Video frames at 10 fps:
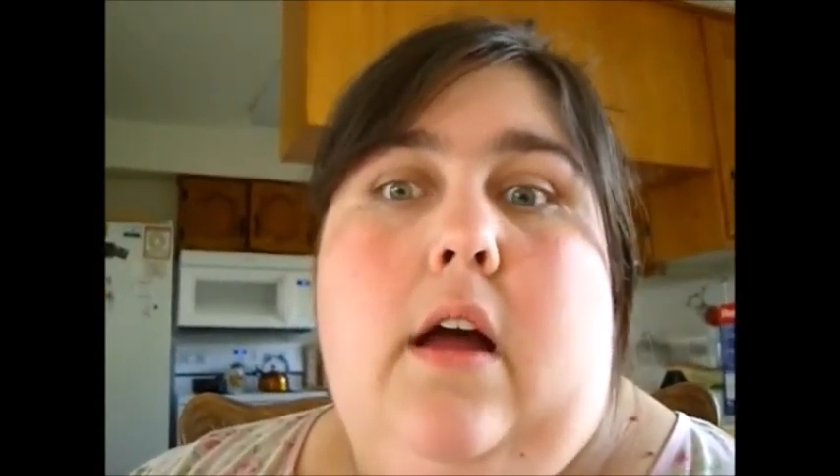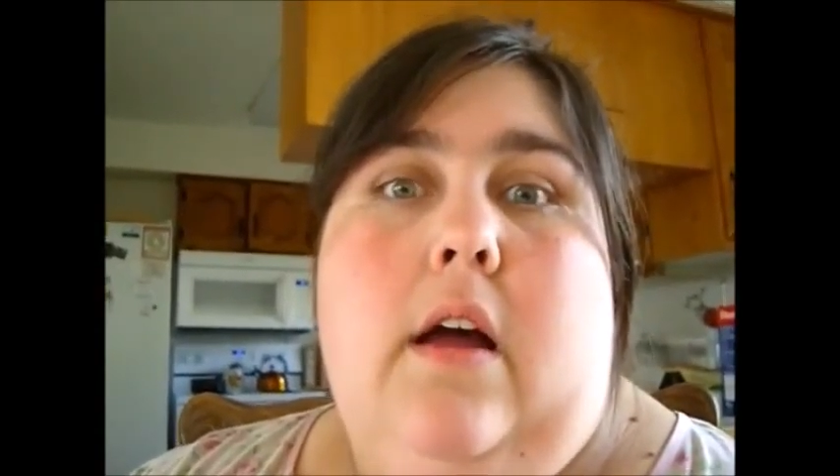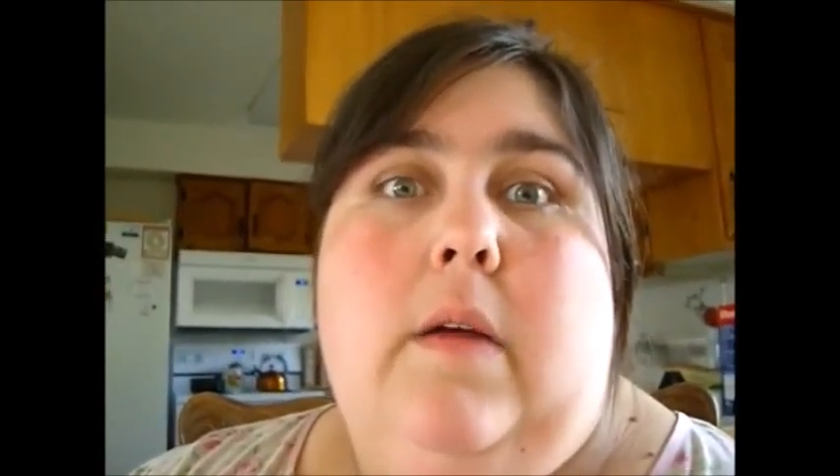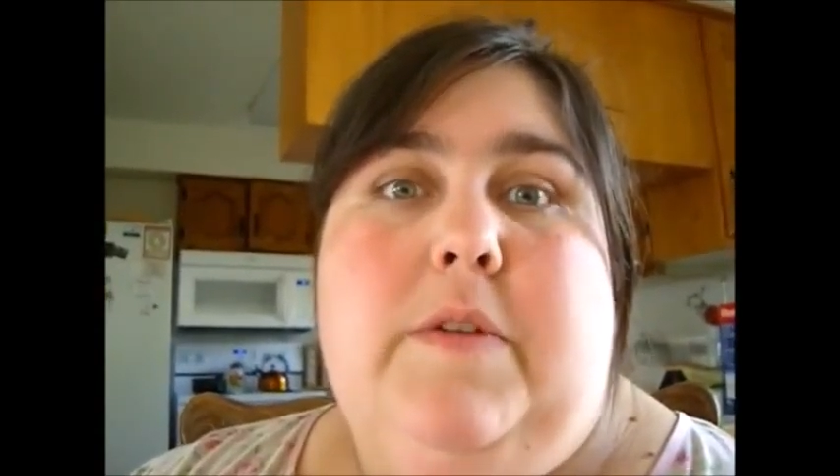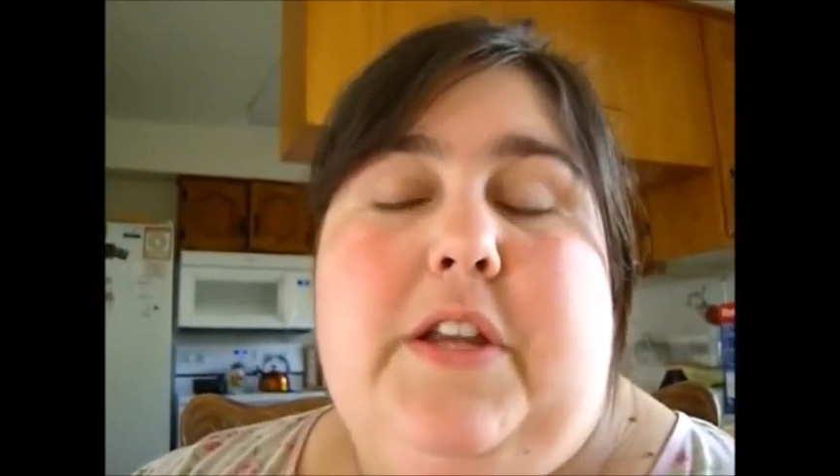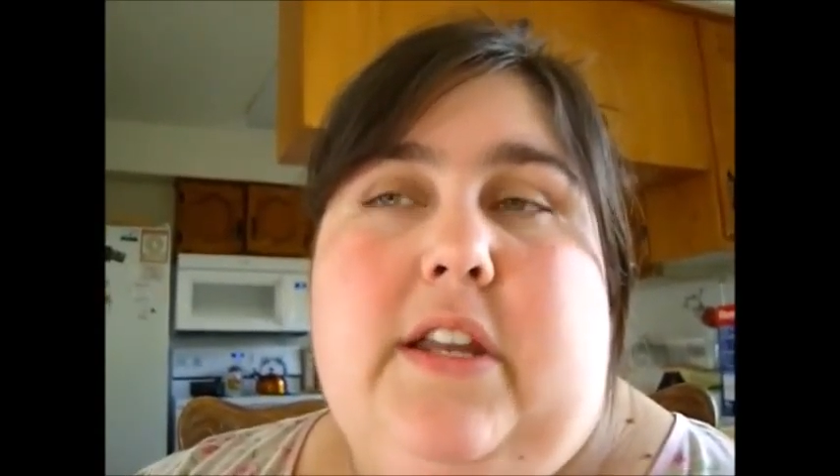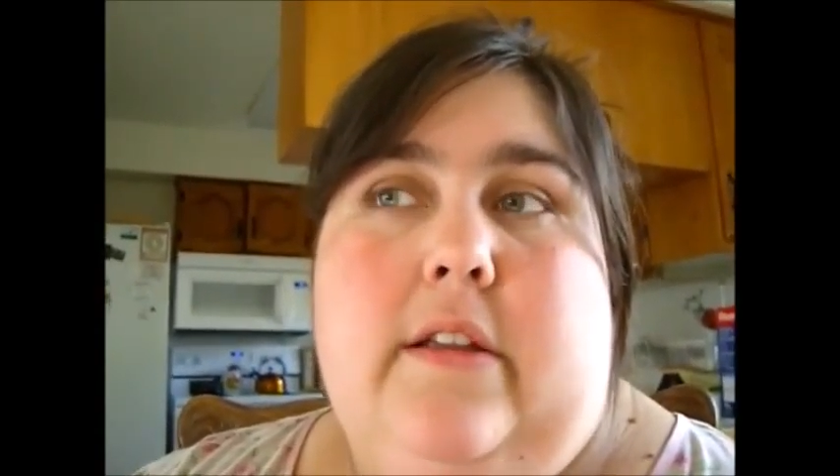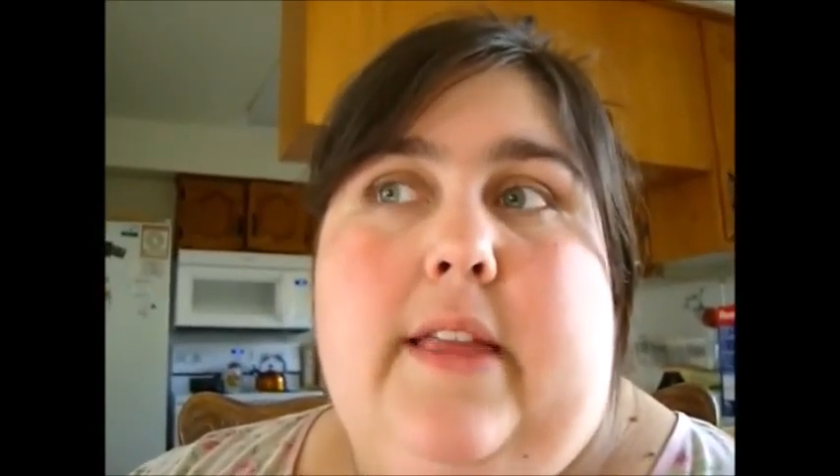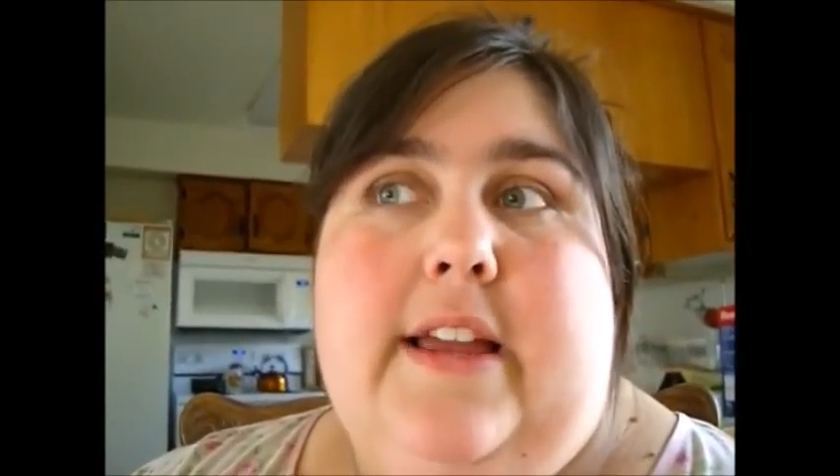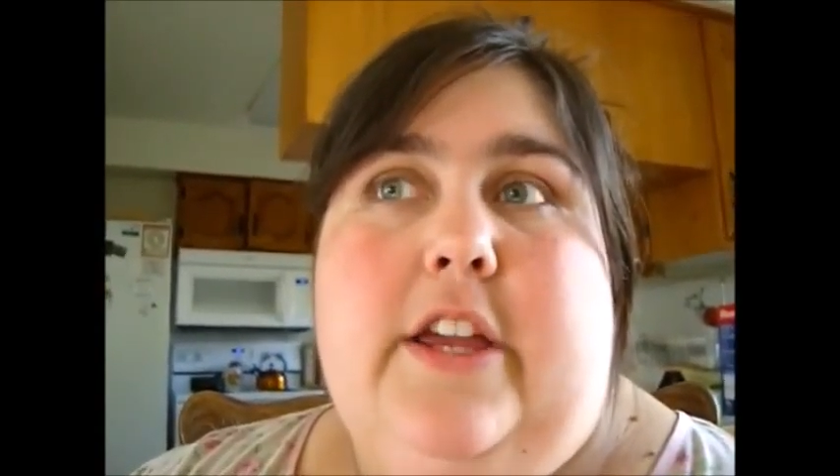You need
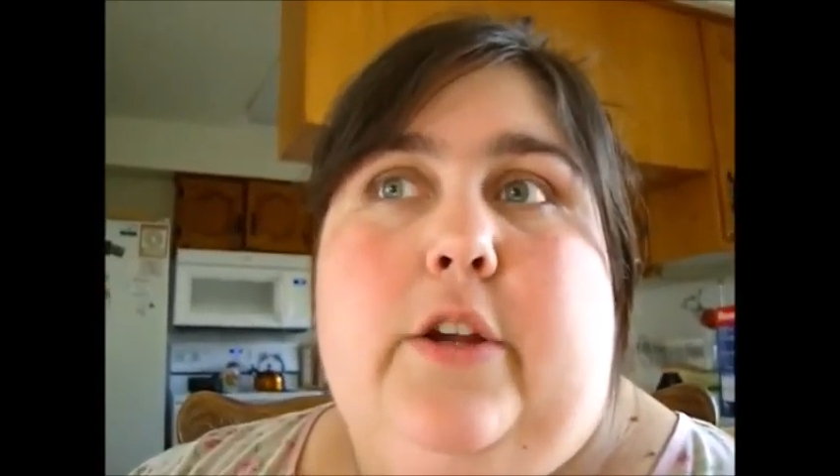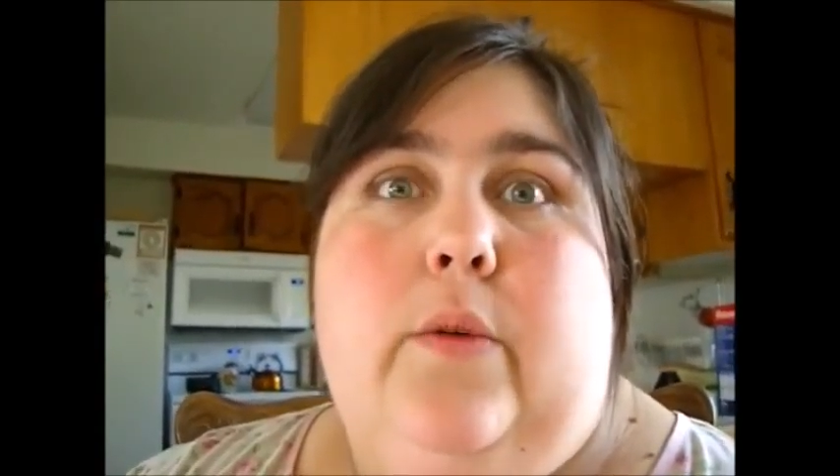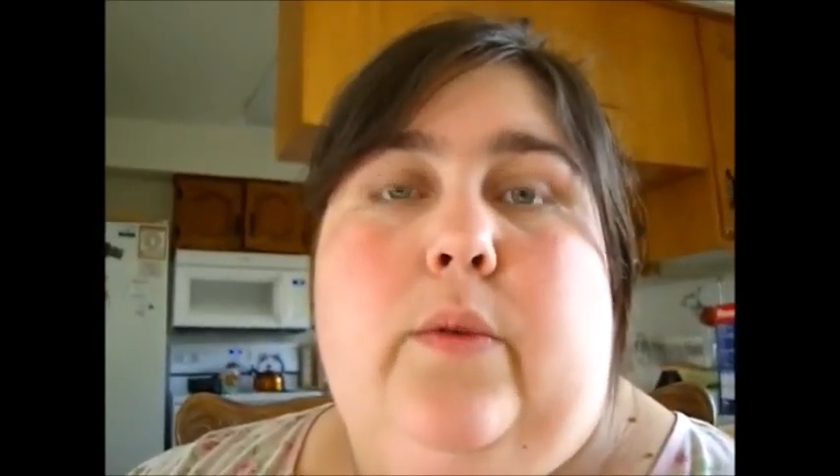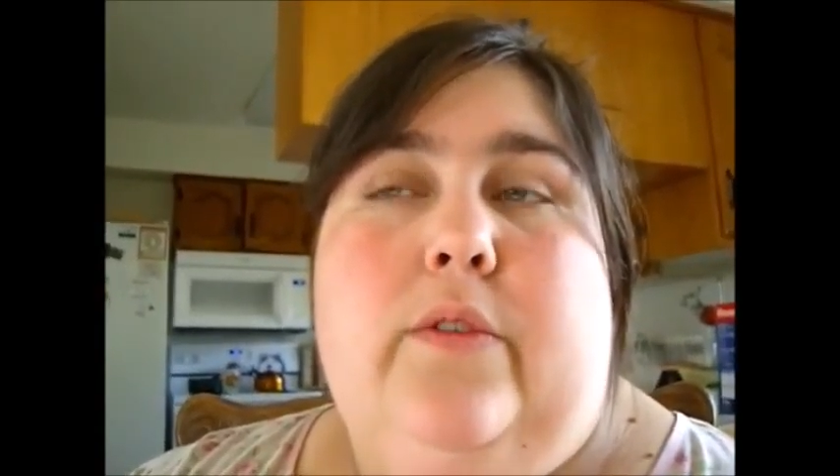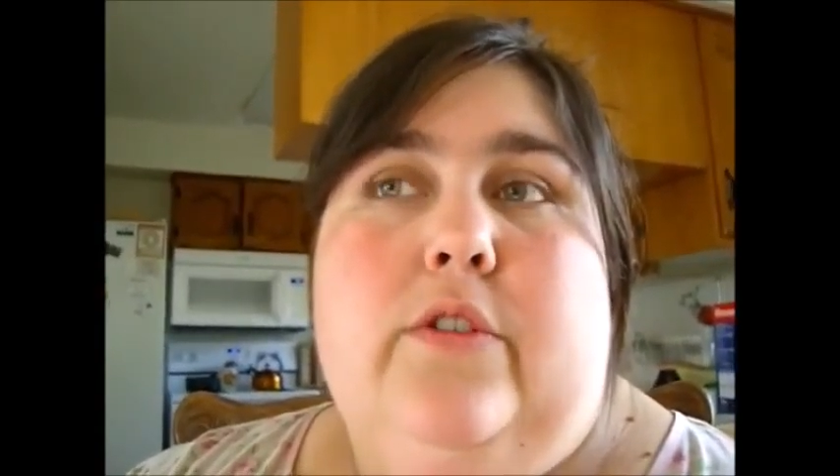to, like, you know,